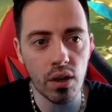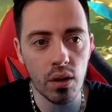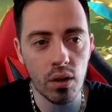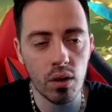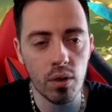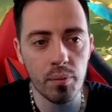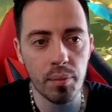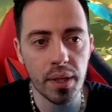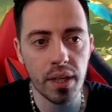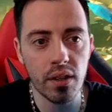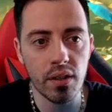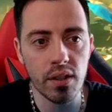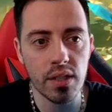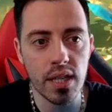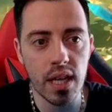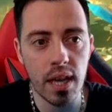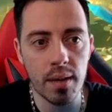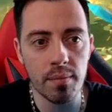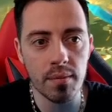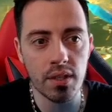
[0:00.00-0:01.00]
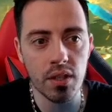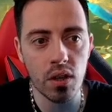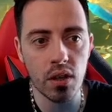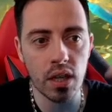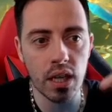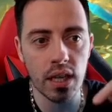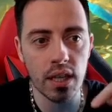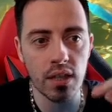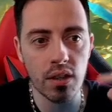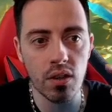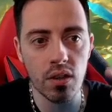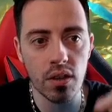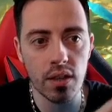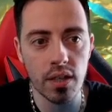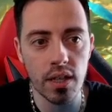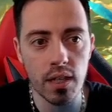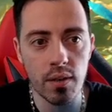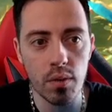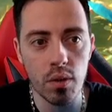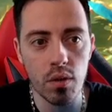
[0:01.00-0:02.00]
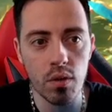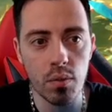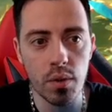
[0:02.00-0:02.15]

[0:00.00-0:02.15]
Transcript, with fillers: her because I'm targeting a hero